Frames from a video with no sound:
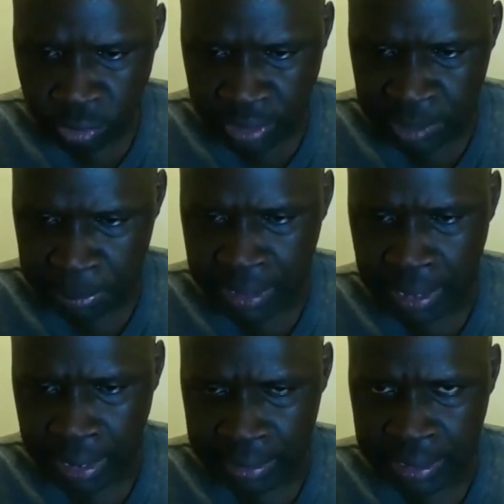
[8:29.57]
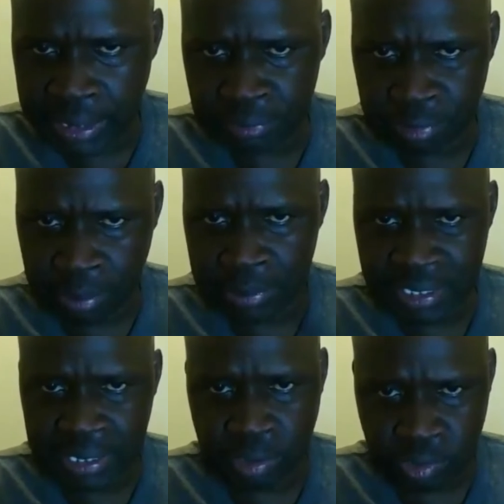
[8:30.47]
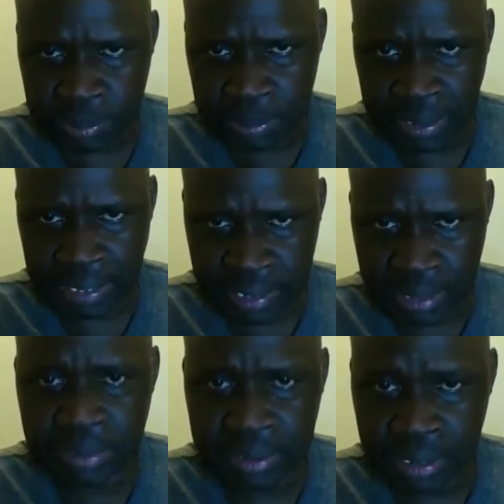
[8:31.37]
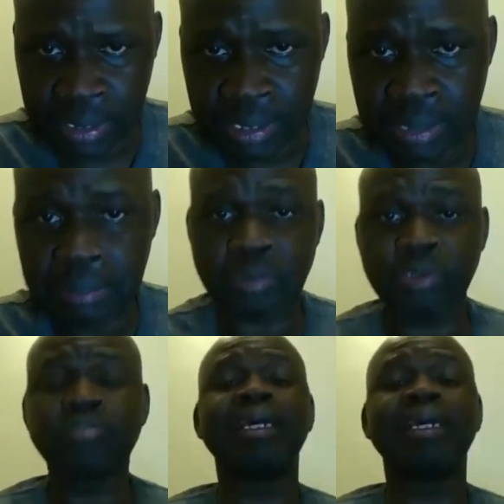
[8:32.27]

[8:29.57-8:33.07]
channel, from listener to speaker, it's limited. But